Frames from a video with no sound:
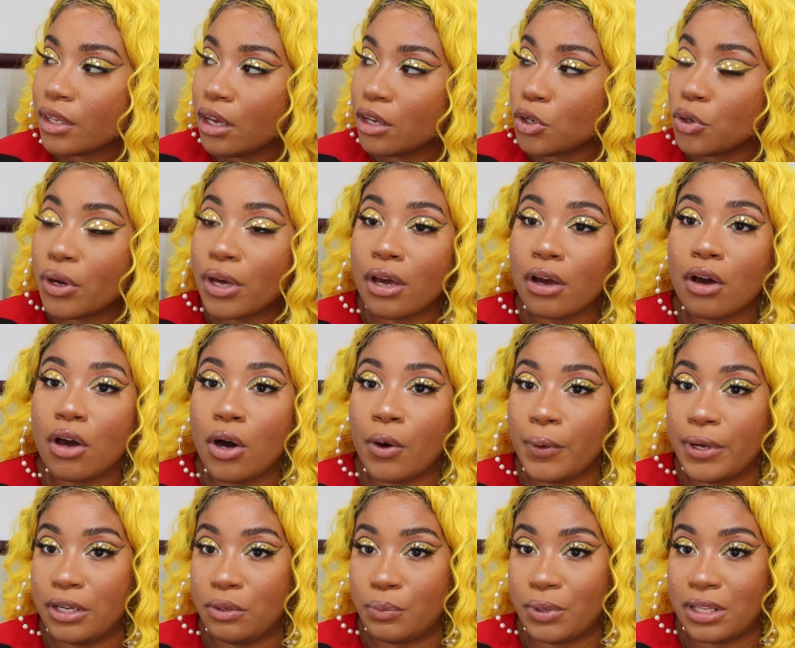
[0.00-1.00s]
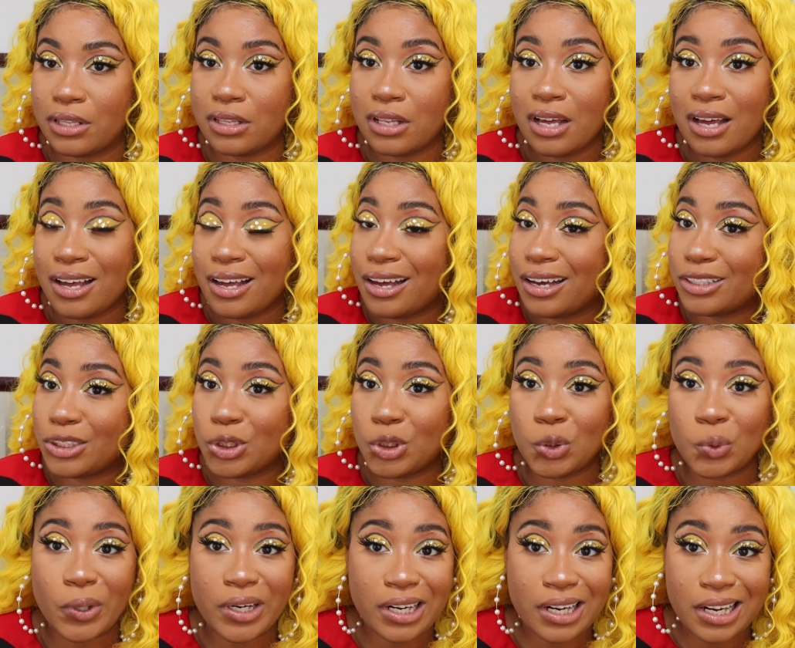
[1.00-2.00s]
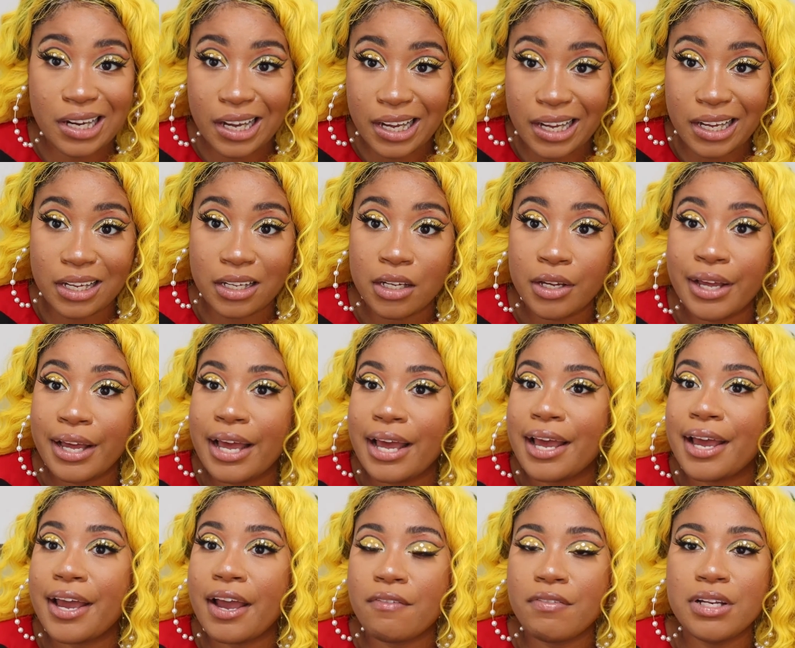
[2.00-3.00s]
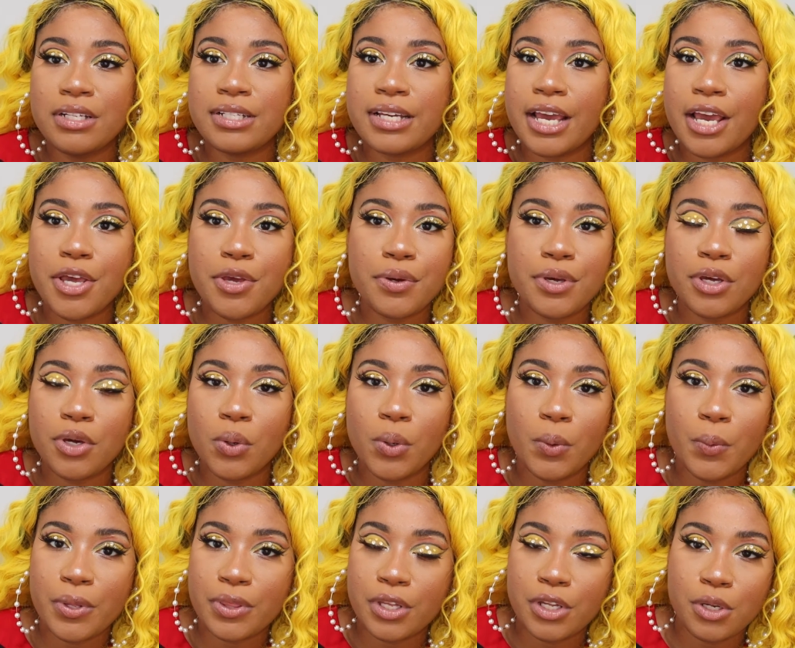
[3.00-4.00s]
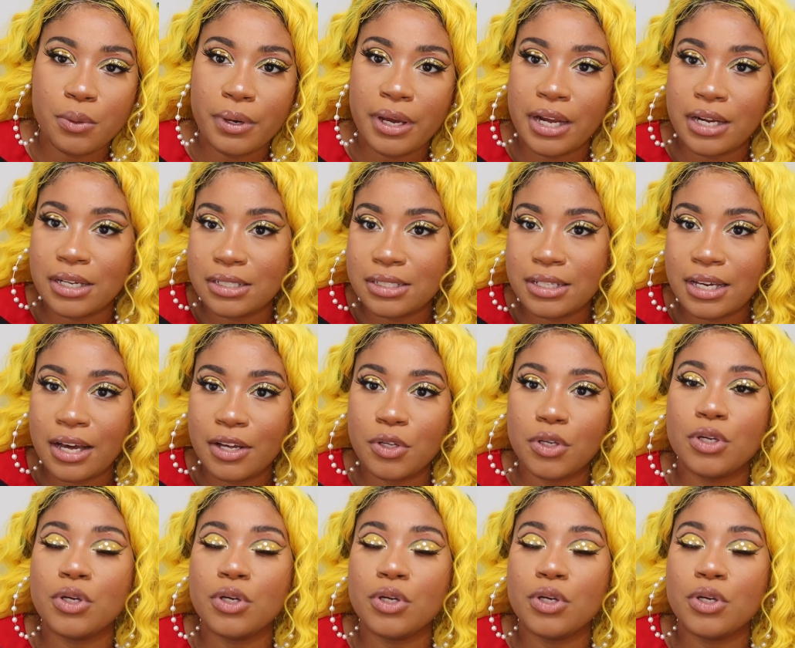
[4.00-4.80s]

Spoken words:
You can go in with a short cut. Every day you can go in with a new hairstyle. You